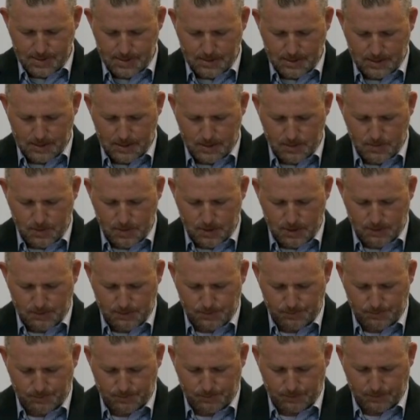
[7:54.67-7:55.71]
Amen.
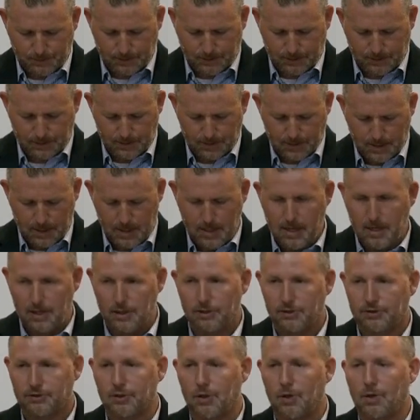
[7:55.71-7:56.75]

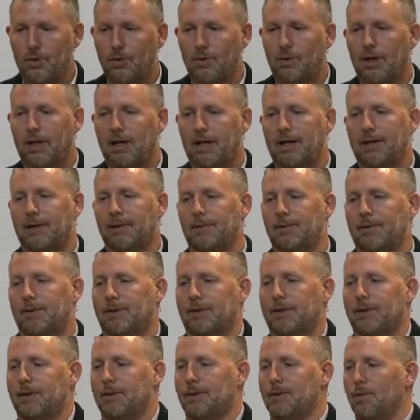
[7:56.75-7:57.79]
So, uh,
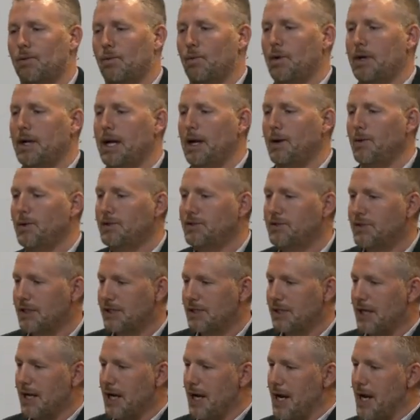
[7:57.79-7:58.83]
when I was
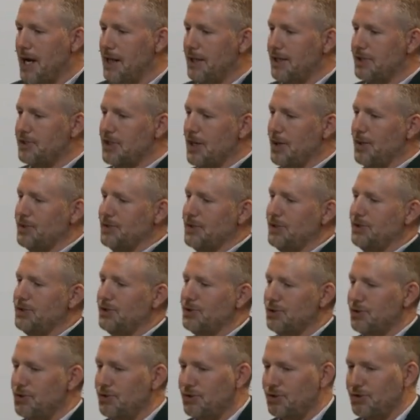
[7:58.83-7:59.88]
in college, I was
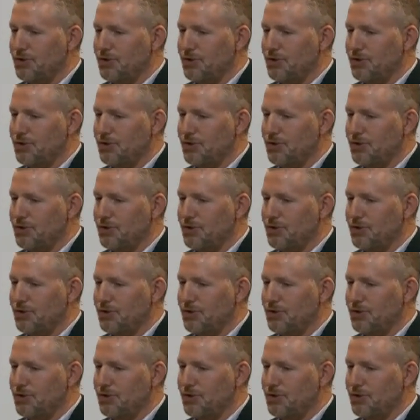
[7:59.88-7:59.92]
introduced